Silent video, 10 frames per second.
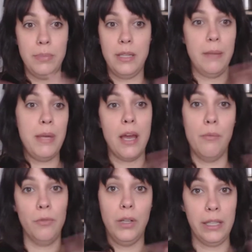they
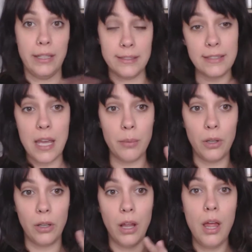become really
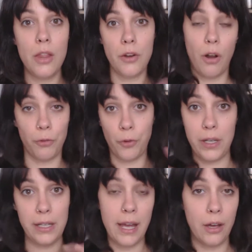unstable, they're all
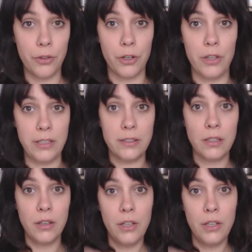freaking out, they're these